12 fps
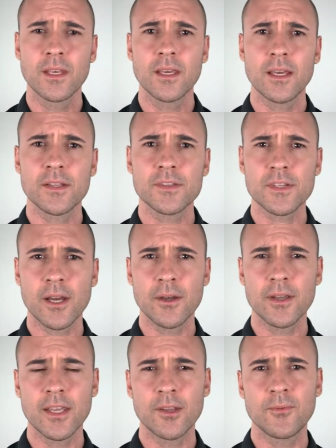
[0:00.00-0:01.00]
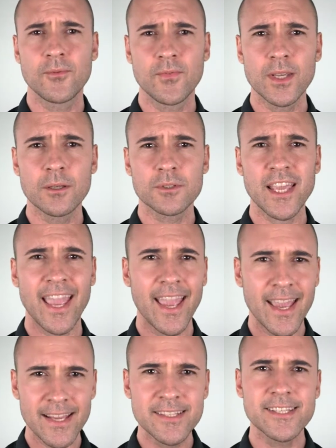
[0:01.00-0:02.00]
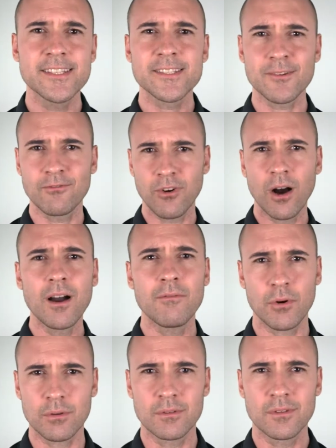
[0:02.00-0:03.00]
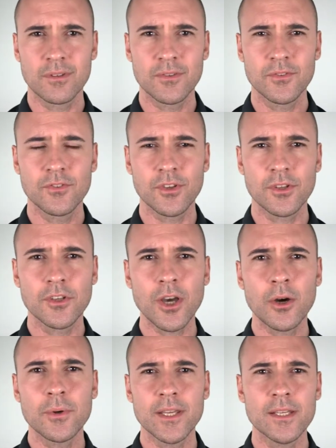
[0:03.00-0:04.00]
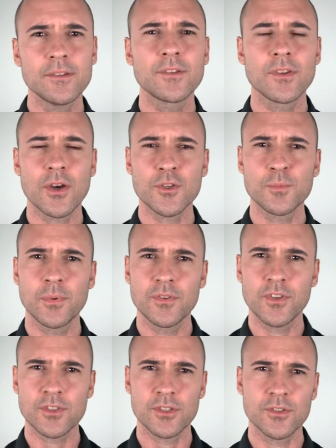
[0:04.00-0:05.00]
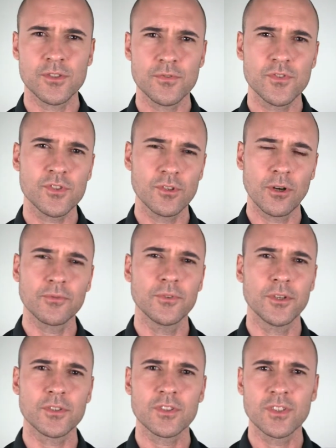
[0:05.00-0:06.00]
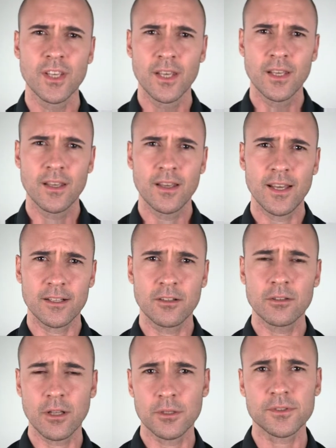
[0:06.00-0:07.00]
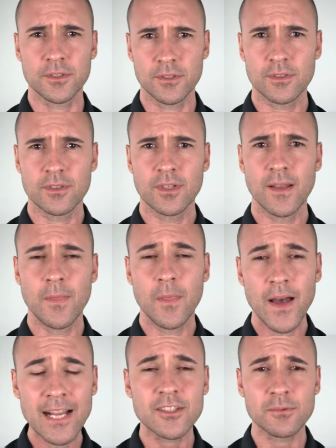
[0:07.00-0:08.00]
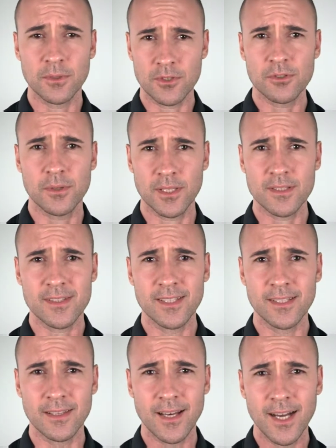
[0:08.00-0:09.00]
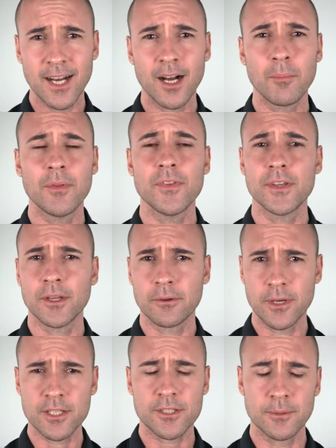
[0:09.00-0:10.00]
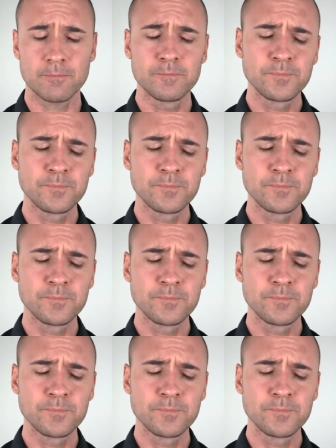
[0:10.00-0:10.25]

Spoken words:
And so it feels anti-survival to go into those positions of softness and closeness. And that's what triggers the alarm and the aggression.